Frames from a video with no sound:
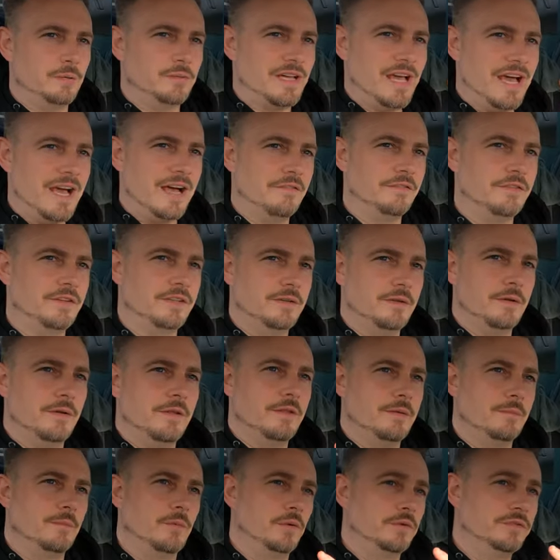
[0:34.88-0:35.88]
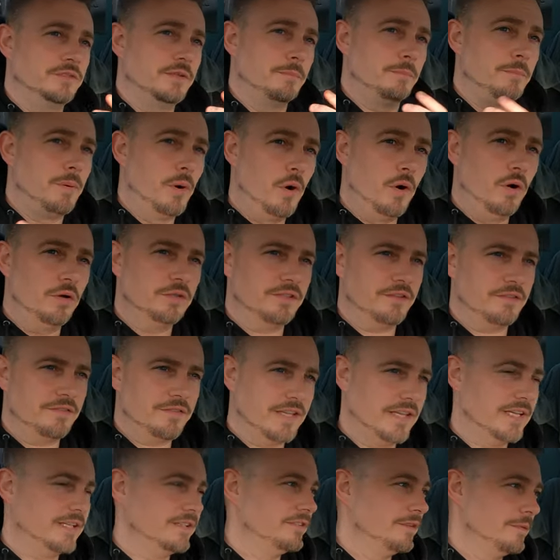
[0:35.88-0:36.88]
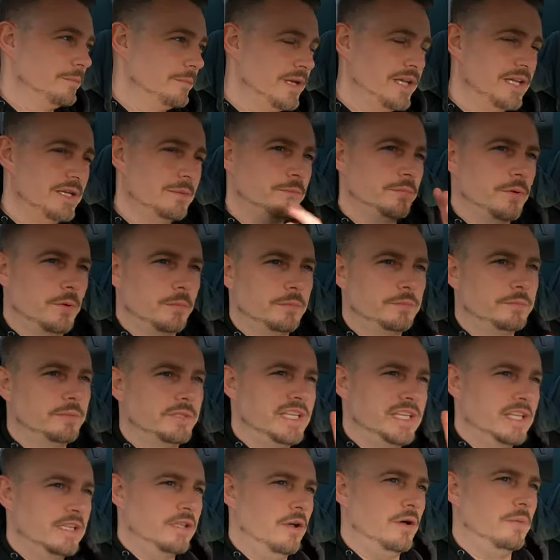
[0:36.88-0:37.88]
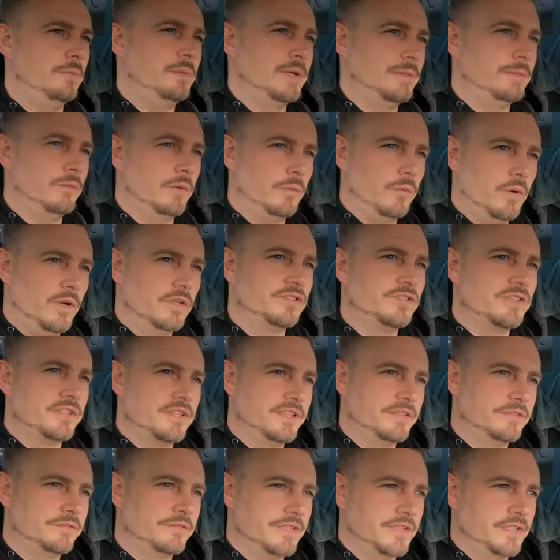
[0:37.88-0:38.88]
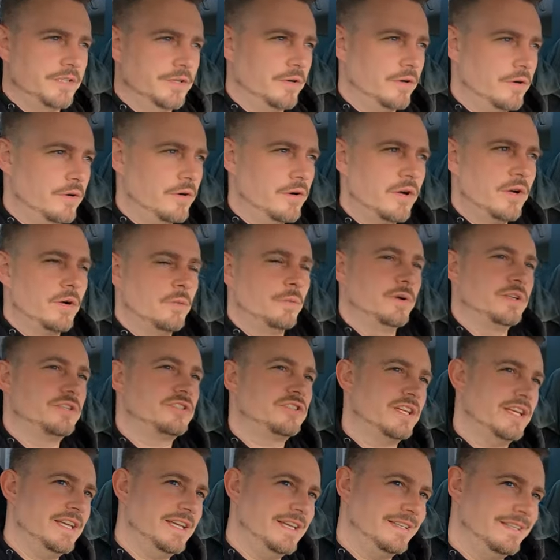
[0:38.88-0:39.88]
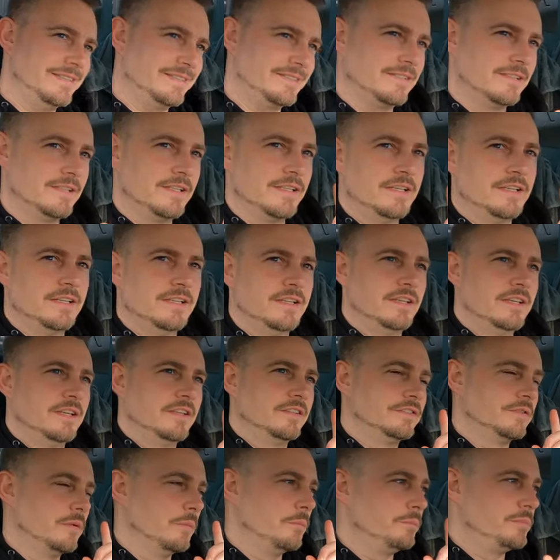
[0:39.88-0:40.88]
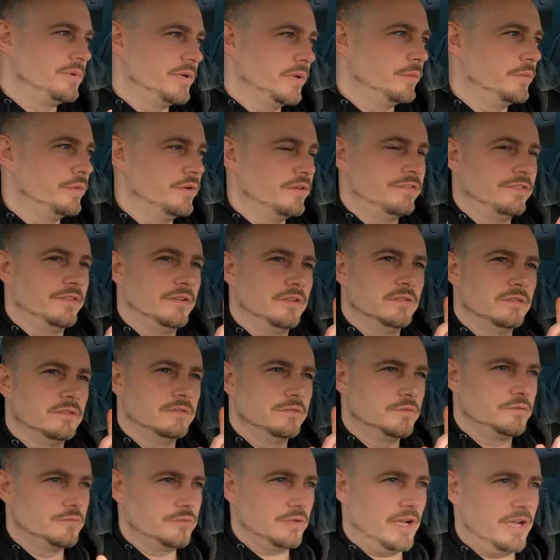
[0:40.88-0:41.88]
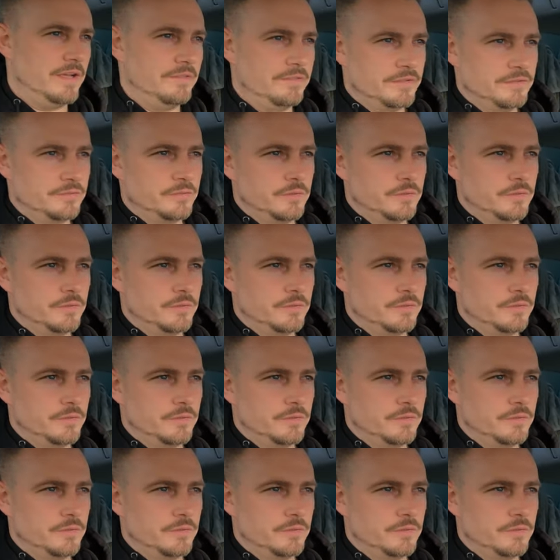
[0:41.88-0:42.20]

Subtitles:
having the most important thing to me and probably a lot of people watching this video, which is some beautiful driving